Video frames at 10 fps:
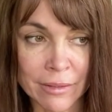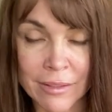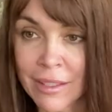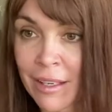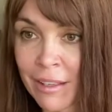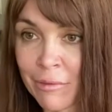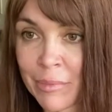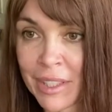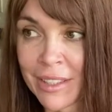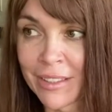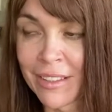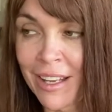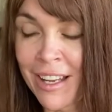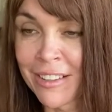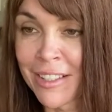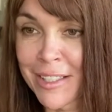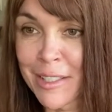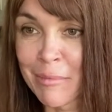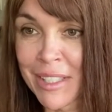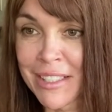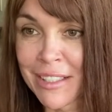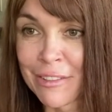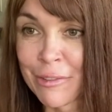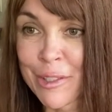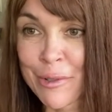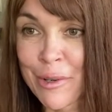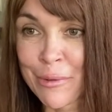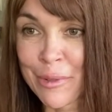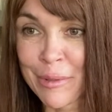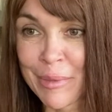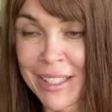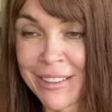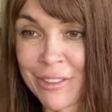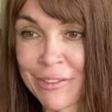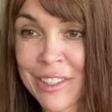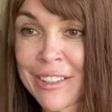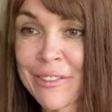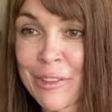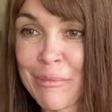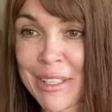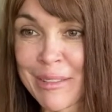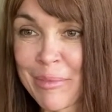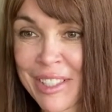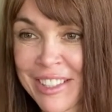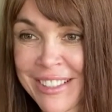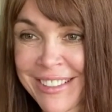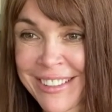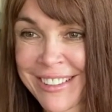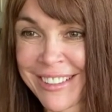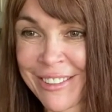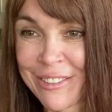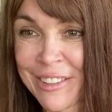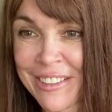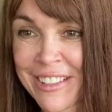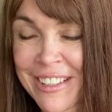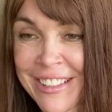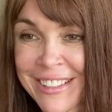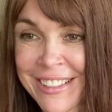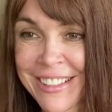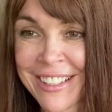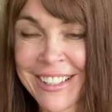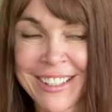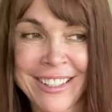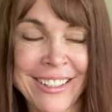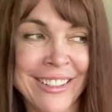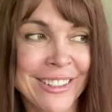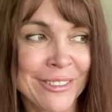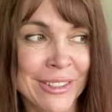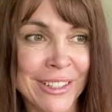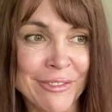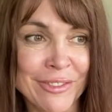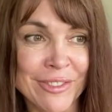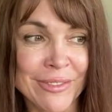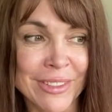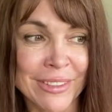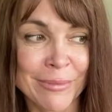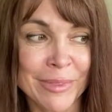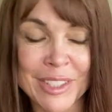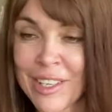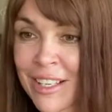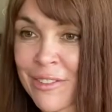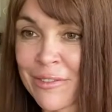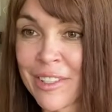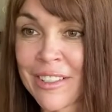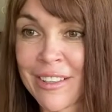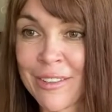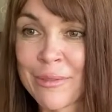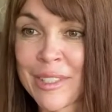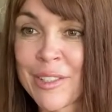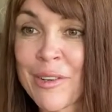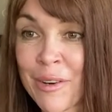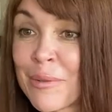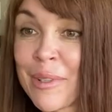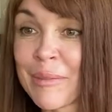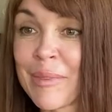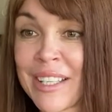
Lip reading: since I have been analyzing myself, what's wrong with me? You've heard from my speeches over the years where I've been trying to figure out what's wrong with